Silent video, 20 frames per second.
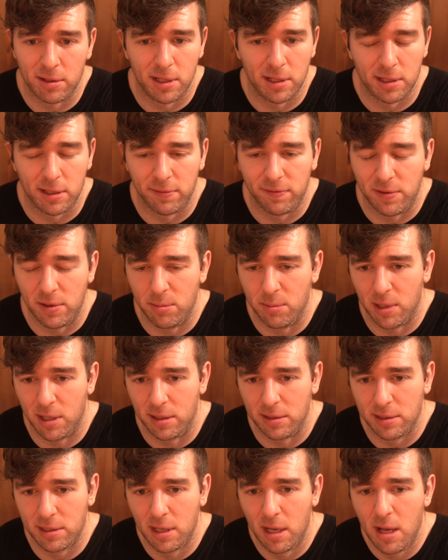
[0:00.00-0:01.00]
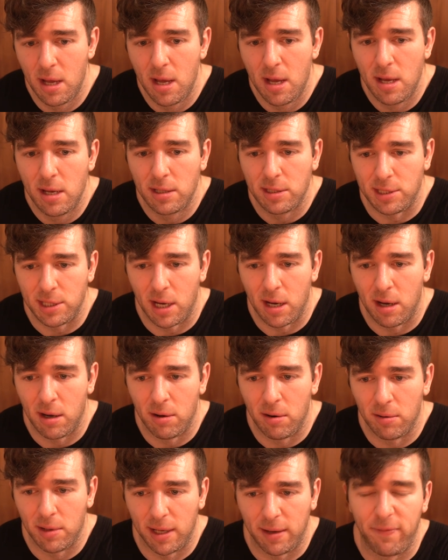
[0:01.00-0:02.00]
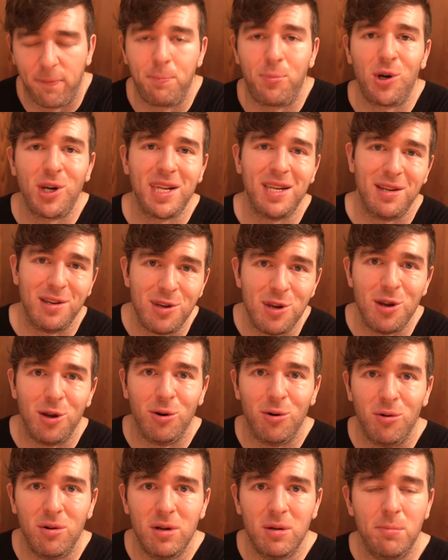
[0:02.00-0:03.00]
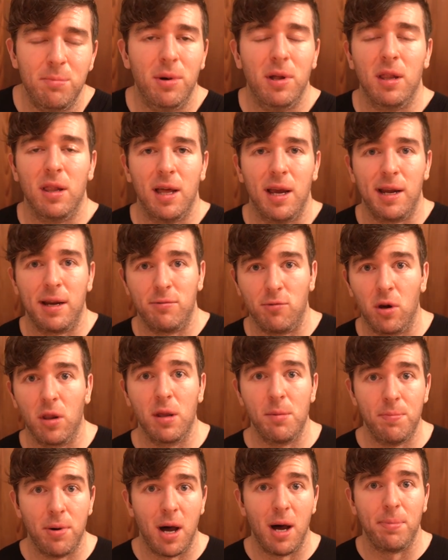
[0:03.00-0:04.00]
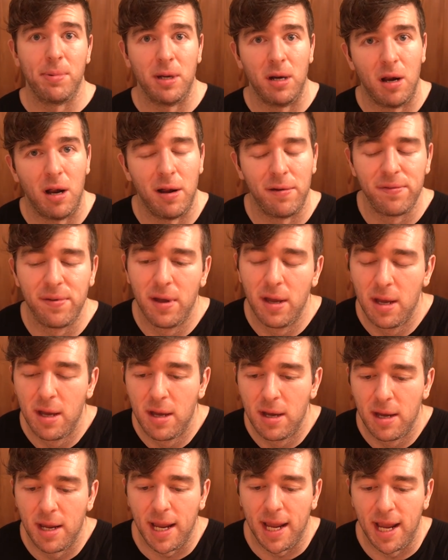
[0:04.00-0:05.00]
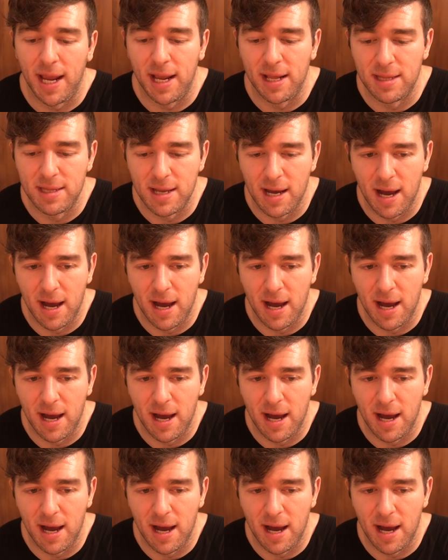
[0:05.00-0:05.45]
and like a few months. So like pretty new, but like really popping off. And